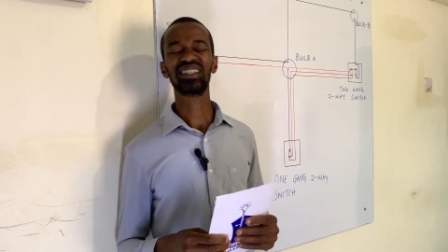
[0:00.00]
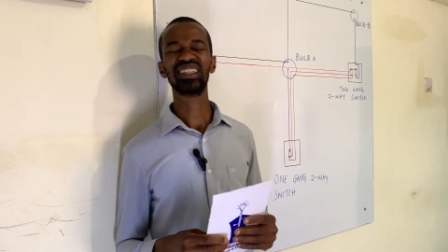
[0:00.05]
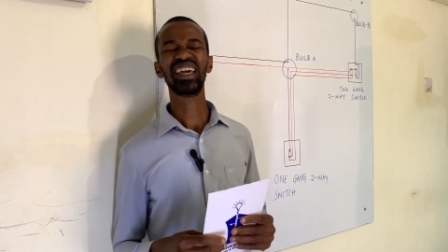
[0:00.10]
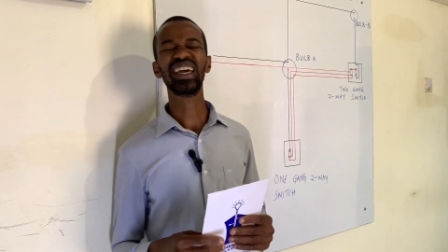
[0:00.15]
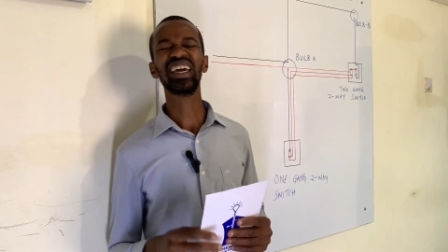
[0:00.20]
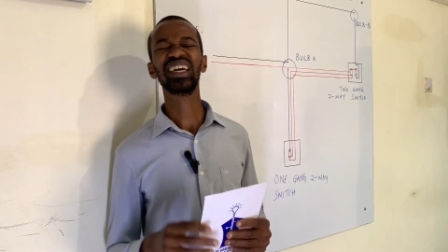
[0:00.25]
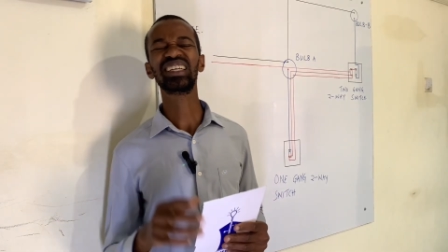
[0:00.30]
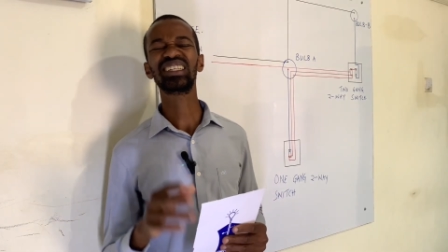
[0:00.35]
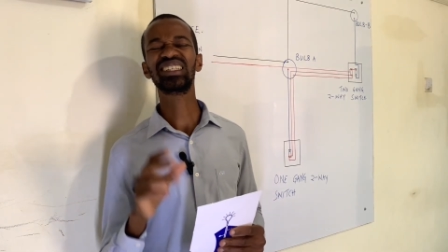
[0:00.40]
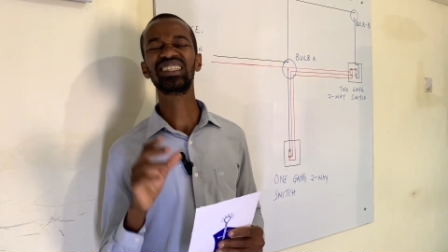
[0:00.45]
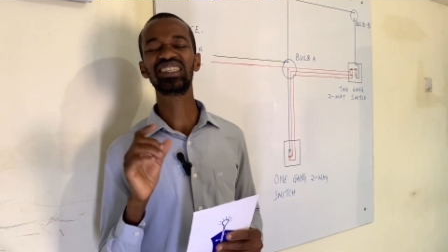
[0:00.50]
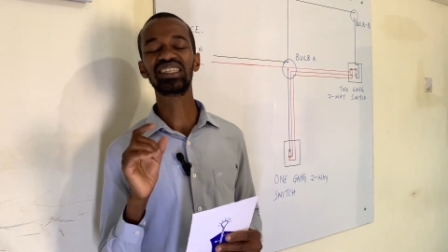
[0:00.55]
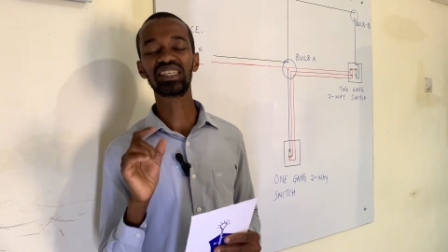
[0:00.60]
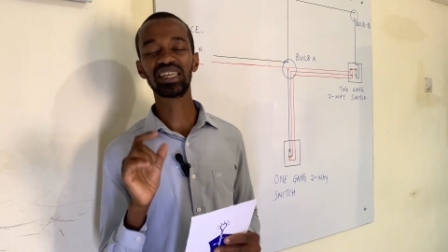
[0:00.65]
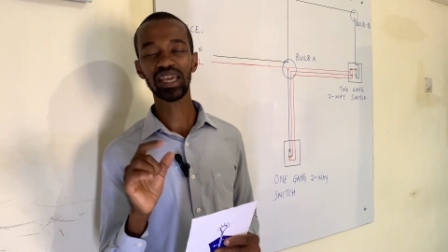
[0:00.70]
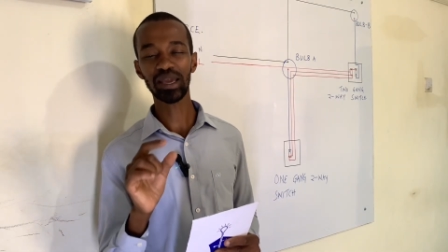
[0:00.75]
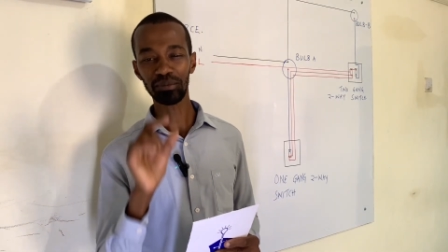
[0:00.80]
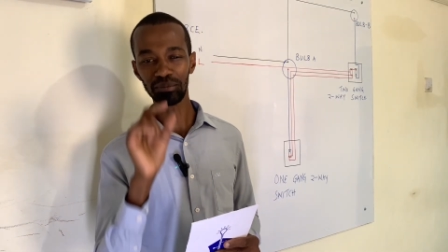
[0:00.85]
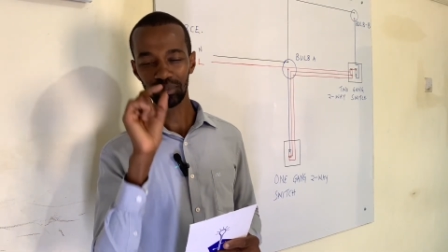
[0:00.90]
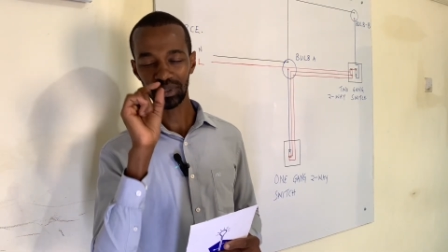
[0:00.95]
the
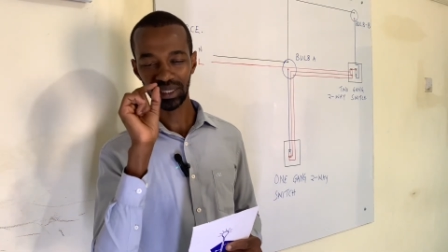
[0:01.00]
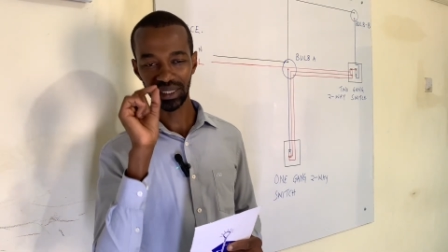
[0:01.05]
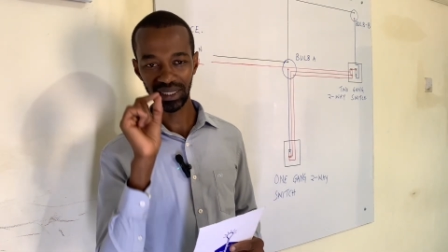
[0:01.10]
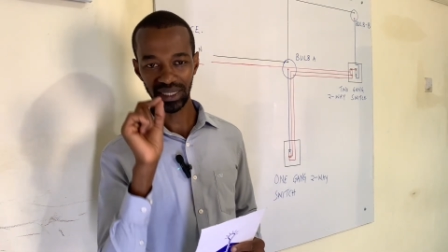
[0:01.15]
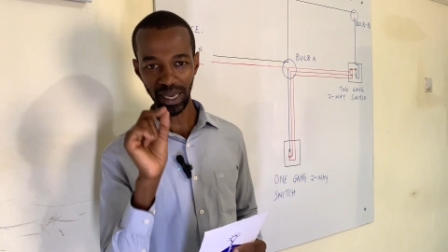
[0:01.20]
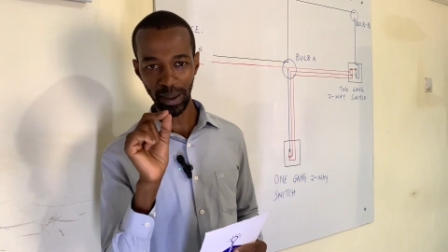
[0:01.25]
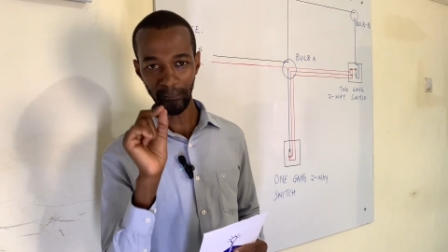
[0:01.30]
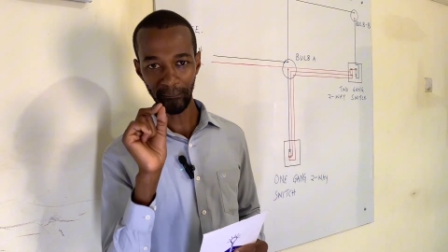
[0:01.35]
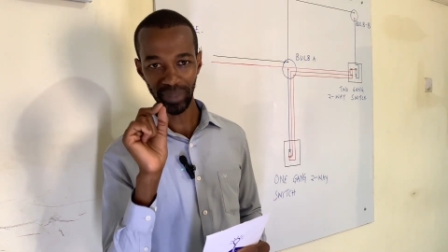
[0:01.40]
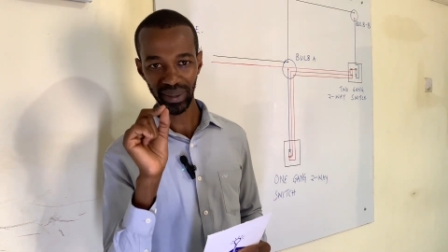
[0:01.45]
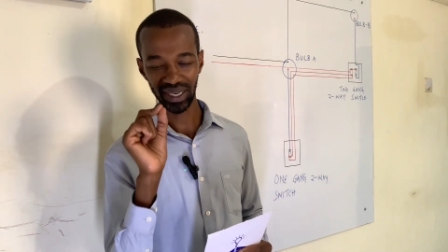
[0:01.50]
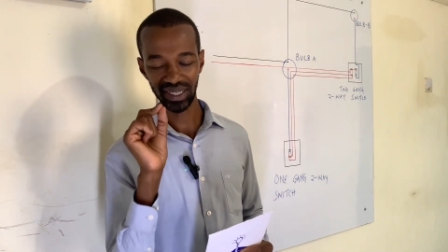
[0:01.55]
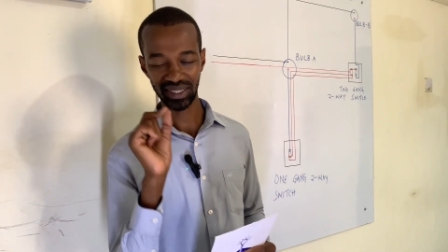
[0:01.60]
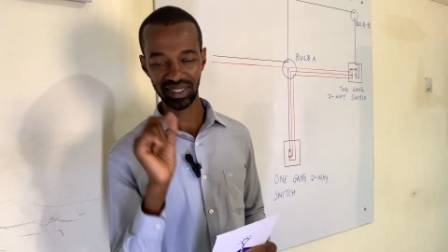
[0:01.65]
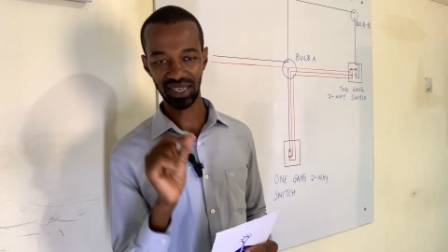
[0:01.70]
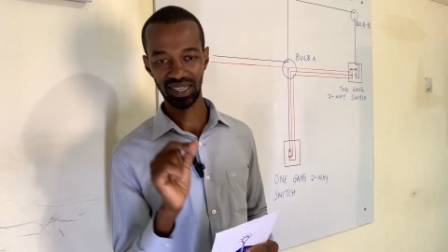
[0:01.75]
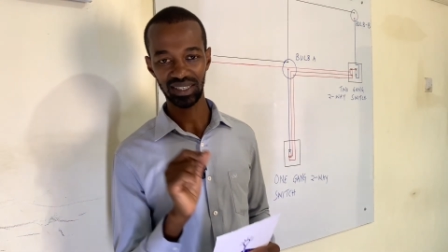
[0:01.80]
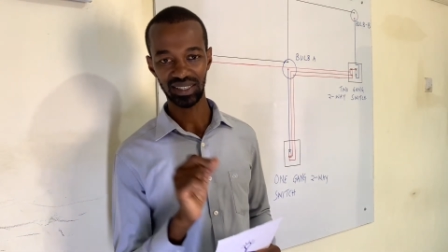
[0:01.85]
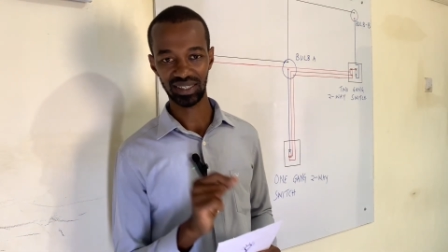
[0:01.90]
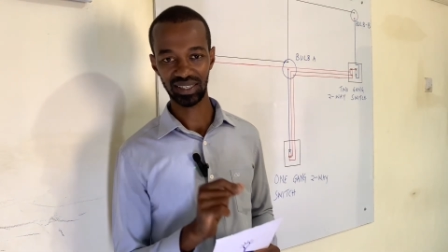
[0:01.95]
extreme
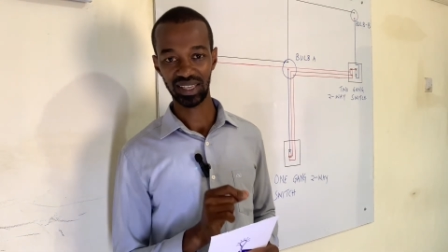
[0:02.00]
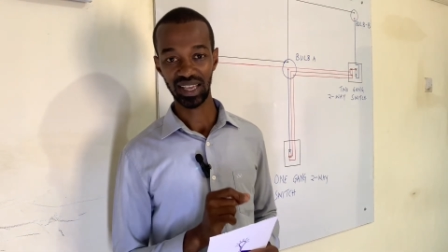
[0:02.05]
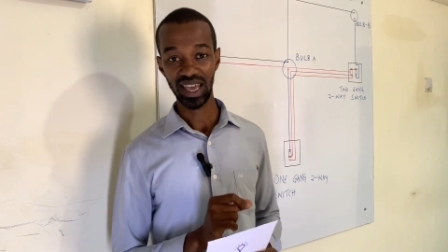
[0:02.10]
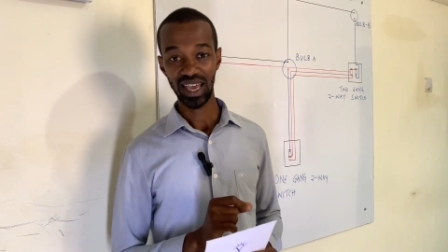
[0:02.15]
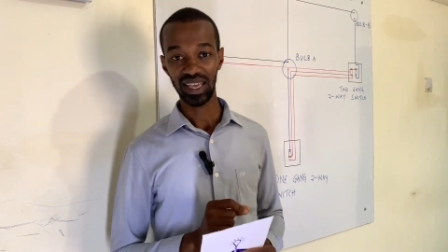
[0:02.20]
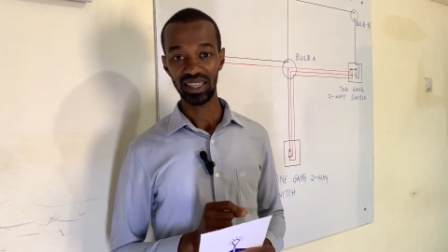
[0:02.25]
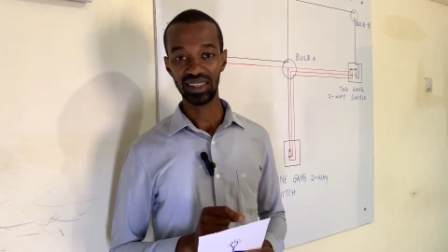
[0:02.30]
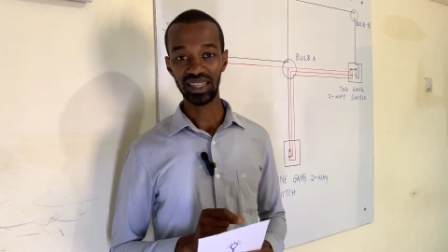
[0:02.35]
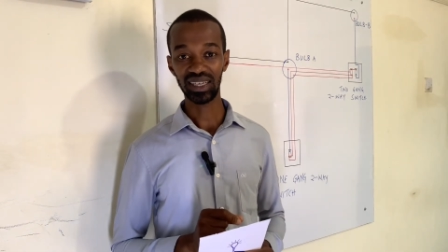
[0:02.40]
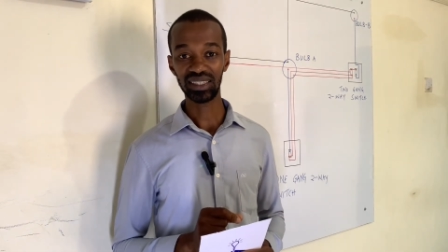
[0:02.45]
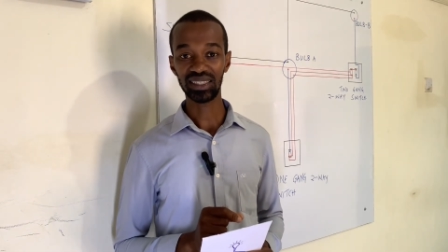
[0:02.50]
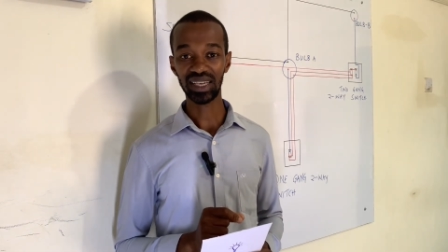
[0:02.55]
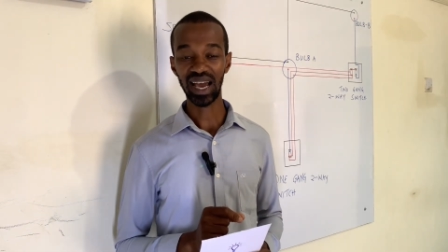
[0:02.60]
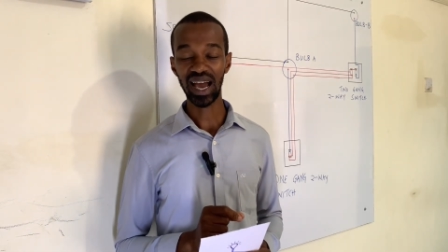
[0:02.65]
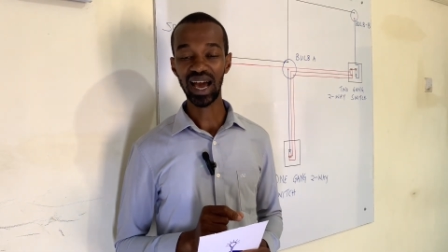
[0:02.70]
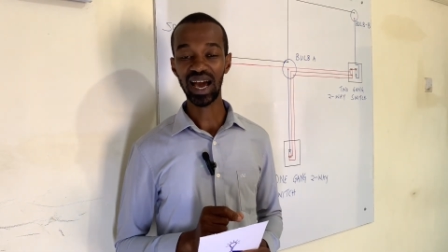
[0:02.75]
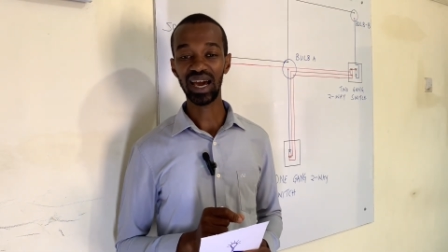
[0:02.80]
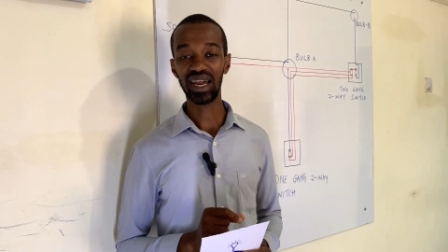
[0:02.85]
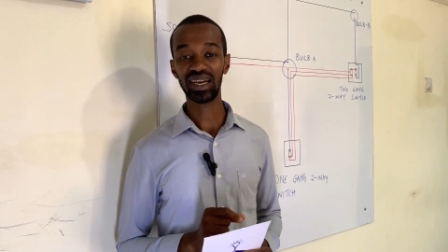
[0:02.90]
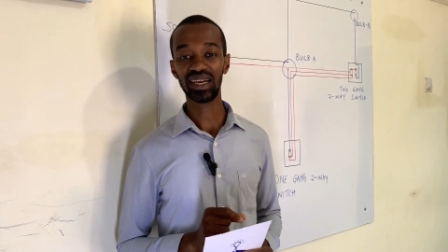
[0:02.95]
temperatures that
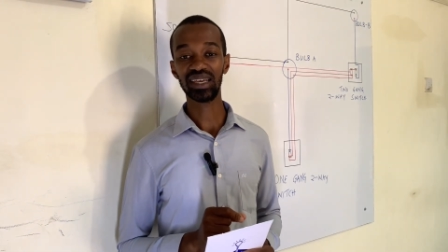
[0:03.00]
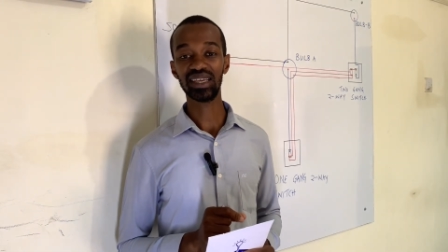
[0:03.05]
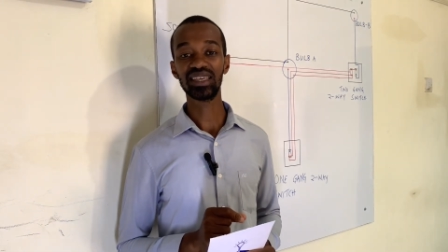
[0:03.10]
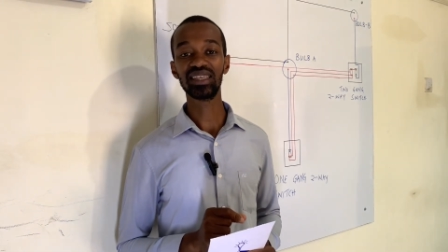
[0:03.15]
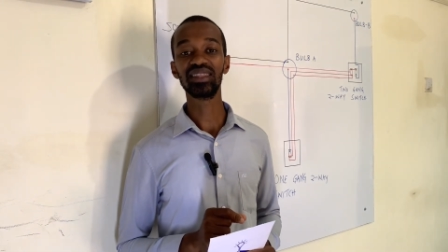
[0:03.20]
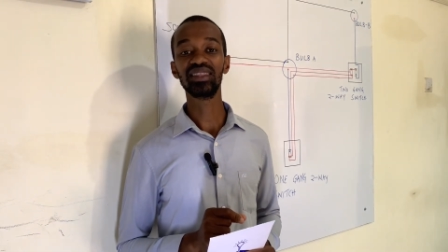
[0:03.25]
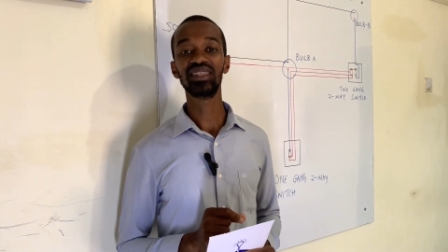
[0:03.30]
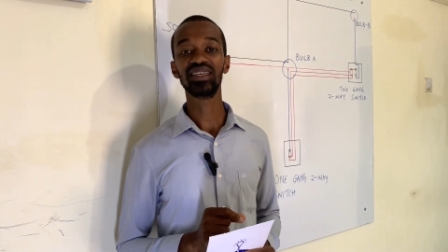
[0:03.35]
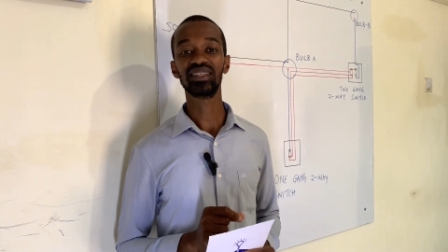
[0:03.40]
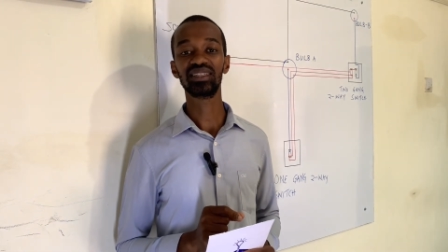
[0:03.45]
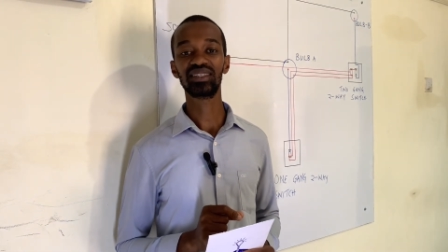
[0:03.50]
are in the